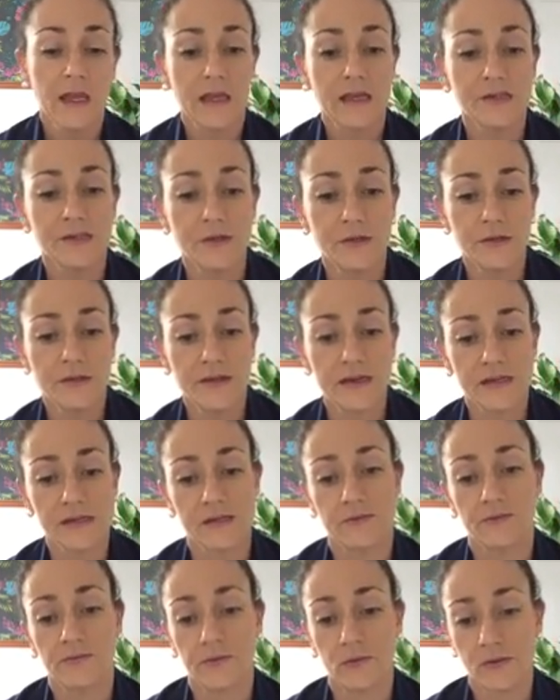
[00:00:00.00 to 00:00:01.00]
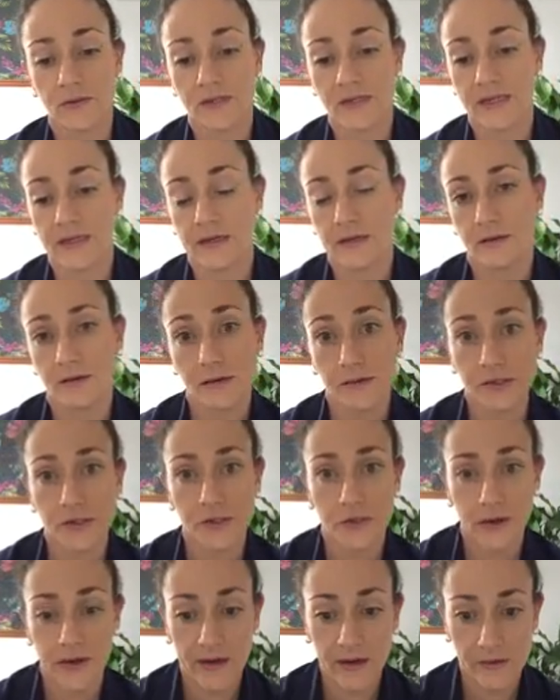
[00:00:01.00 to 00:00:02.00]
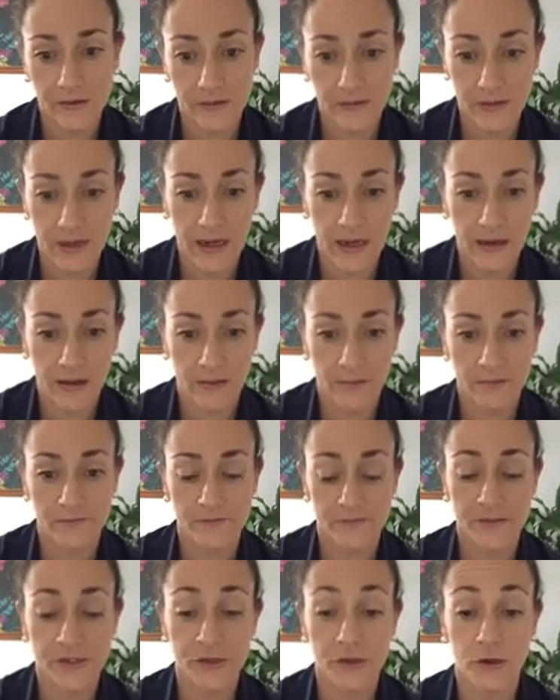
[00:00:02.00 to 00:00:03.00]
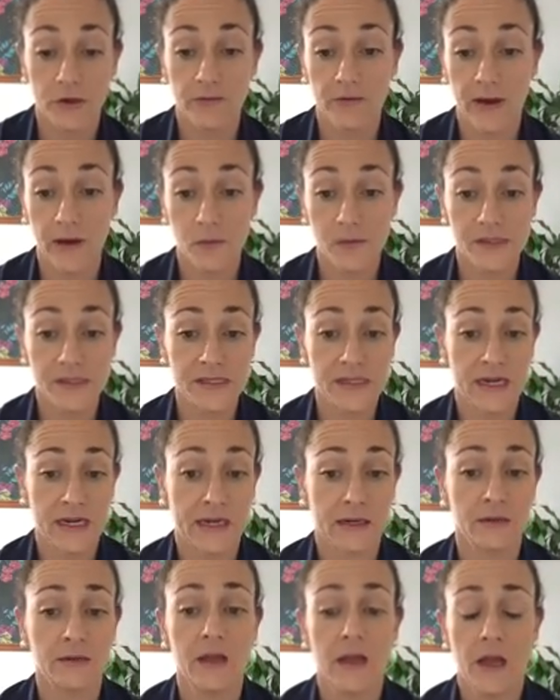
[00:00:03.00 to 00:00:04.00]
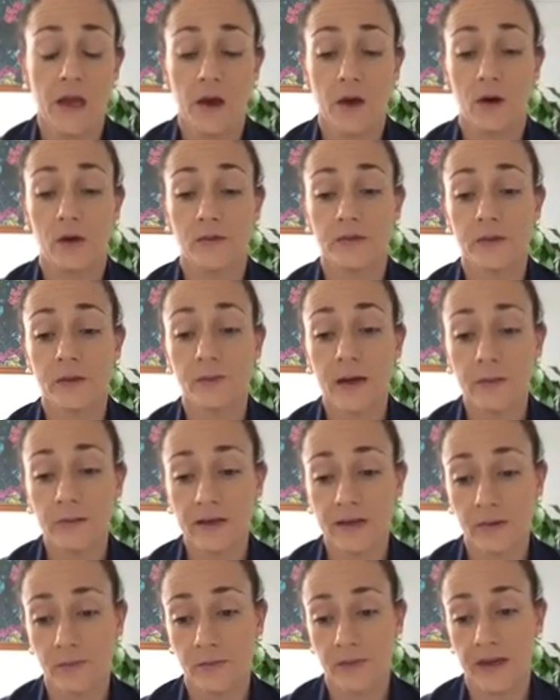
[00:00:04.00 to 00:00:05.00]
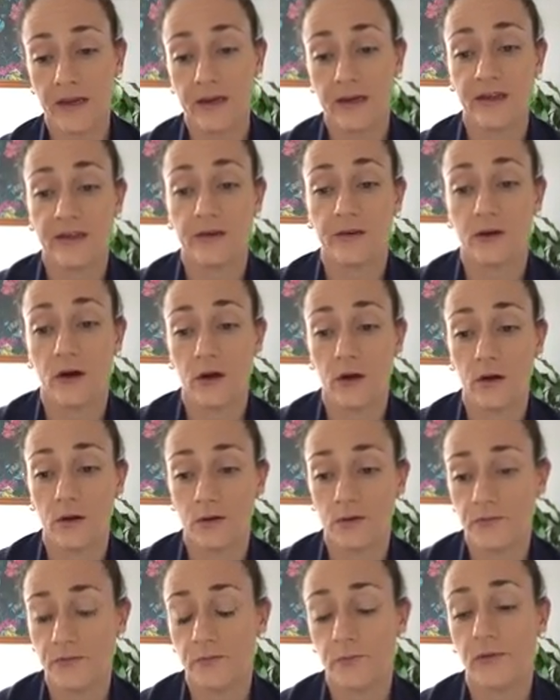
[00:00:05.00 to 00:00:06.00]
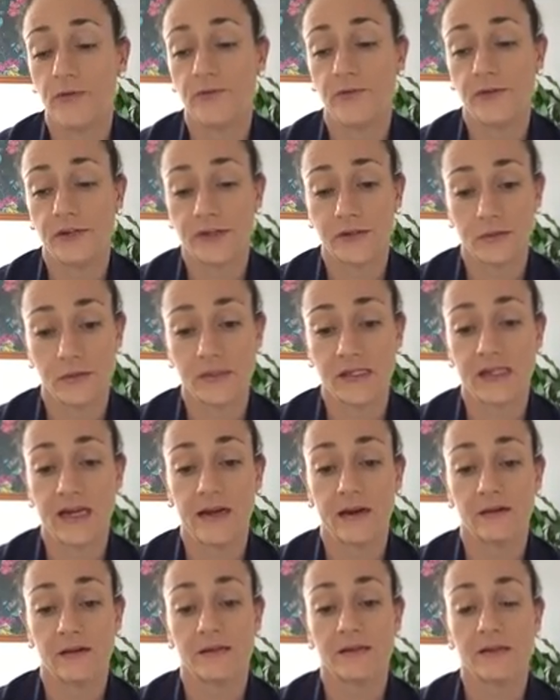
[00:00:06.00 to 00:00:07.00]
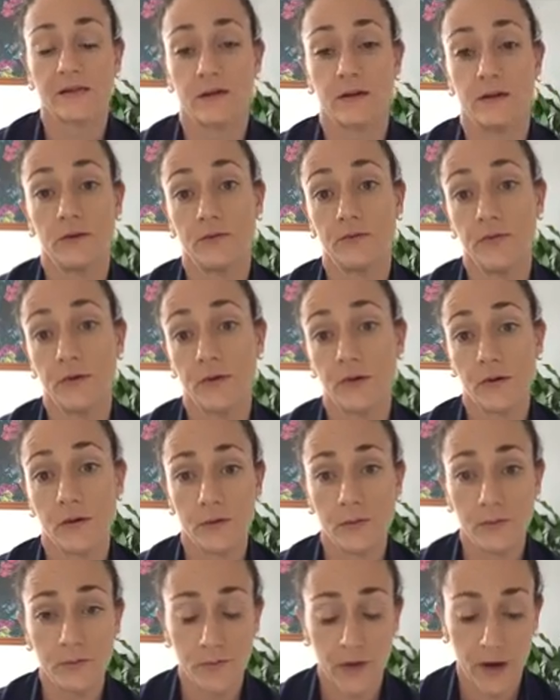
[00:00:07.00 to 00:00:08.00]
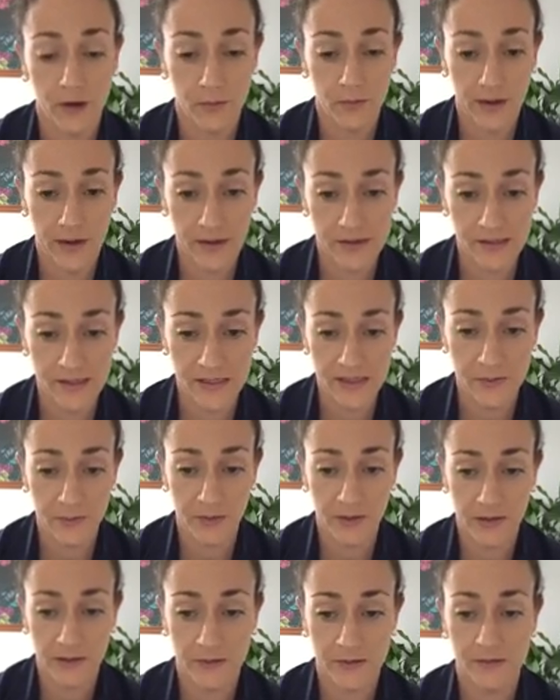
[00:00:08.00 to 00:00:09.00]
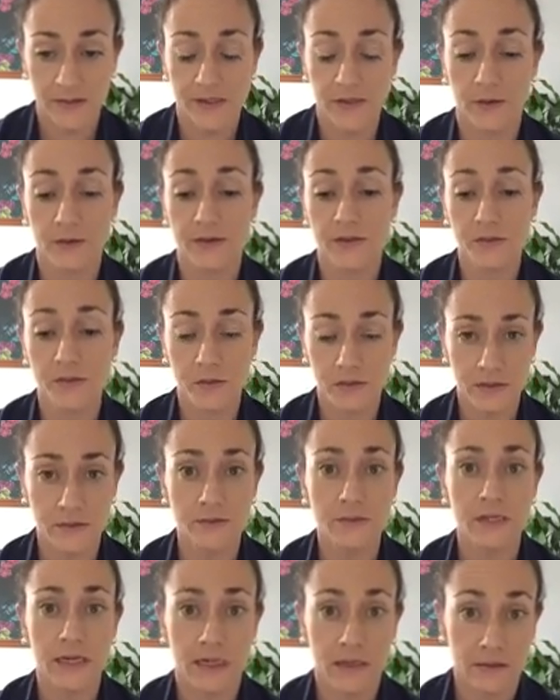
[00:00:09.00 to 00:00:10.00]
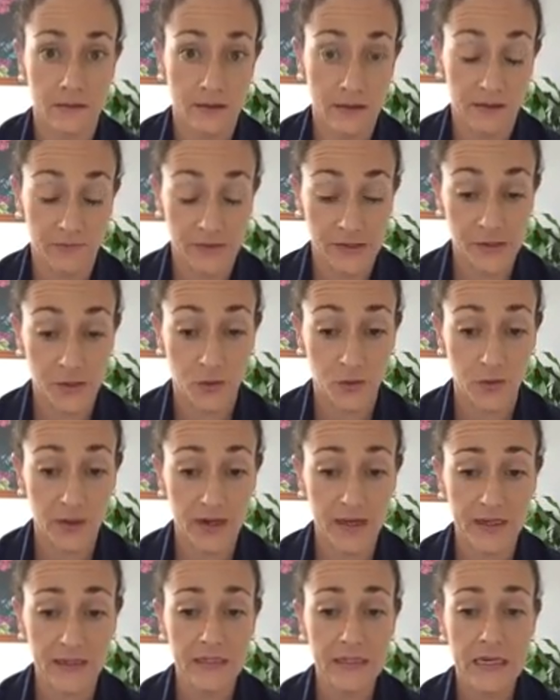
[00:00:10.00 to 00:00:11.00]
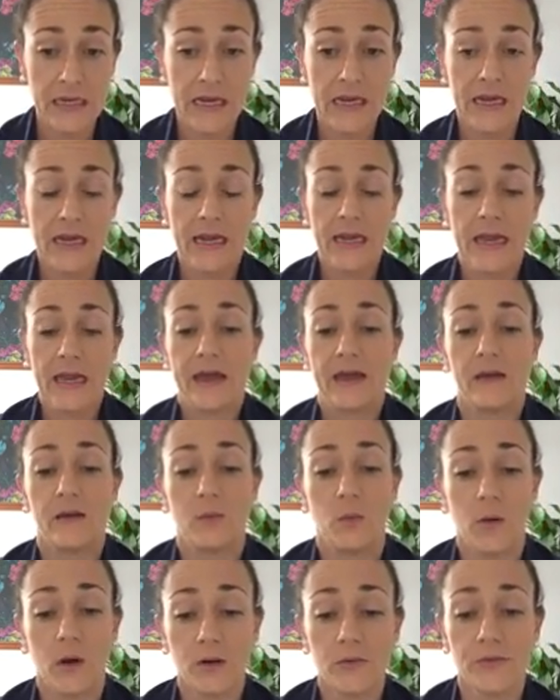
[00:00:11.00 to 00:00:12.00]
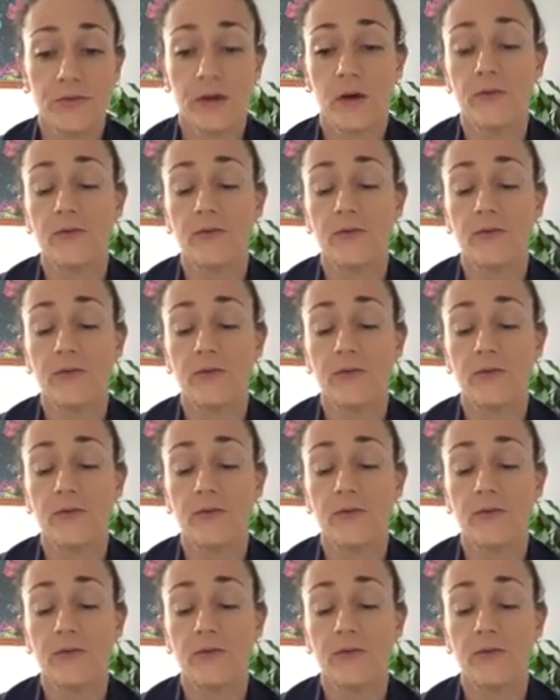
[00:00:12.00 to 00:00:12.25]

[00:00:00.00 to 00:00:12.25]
In 2014, an Australian survey was done on the public opinion of professional status of the paramedic discipline. So this was done in Victoria. And while the